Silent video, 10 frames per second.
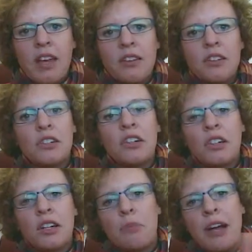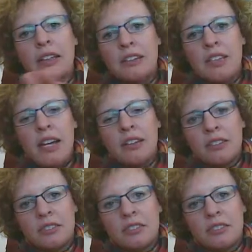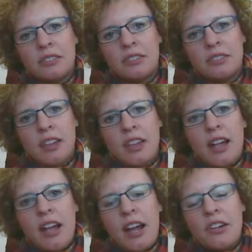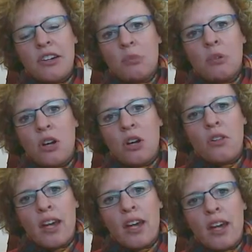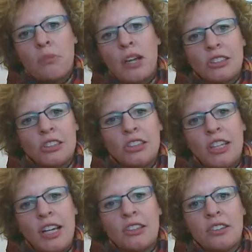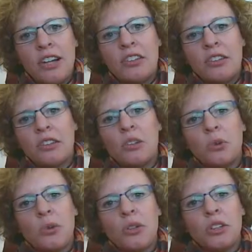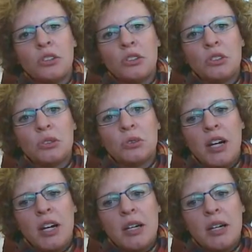And then you're going to come back together, and you're going to put all that information together, and you're going to